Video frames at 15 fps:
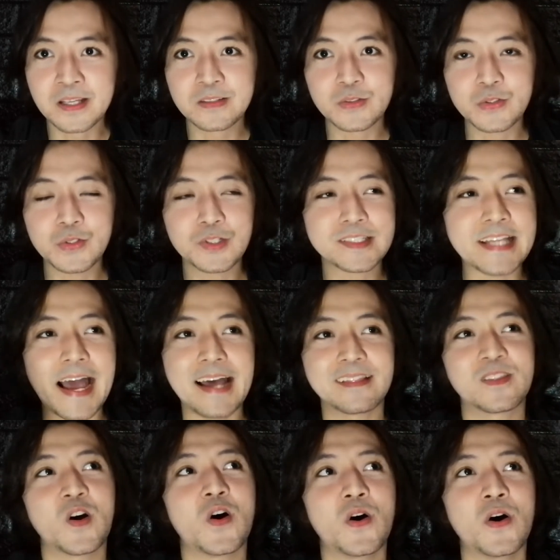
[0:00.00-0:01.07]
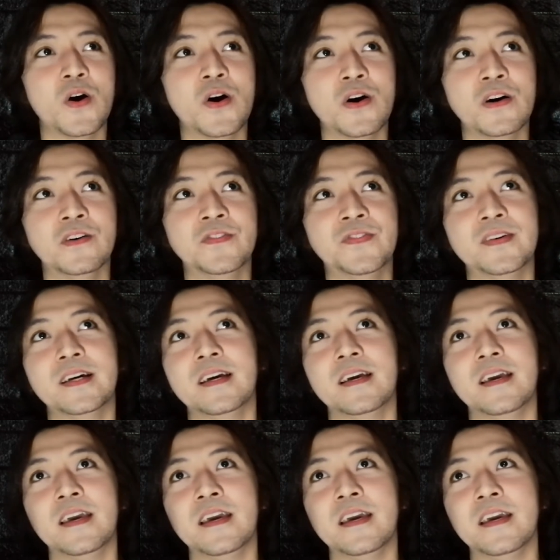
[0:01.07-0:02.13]
to that of
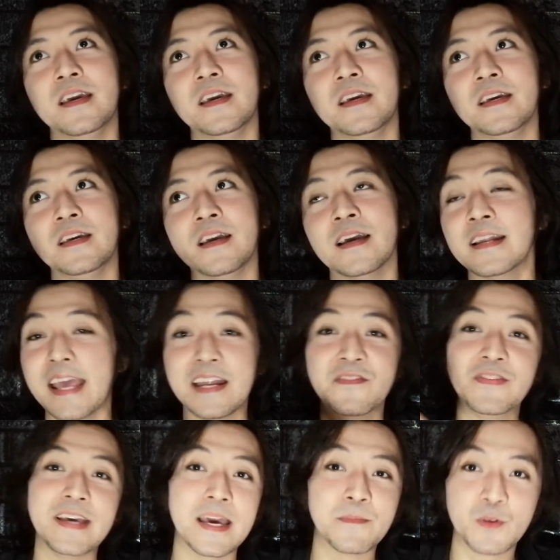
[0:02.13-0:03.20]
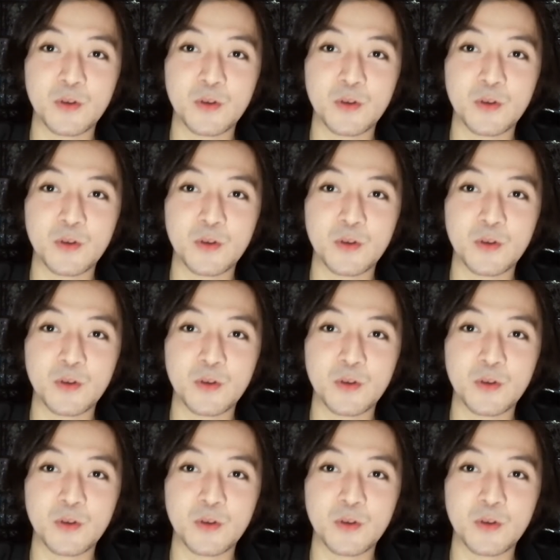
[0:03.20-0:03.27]
an NVM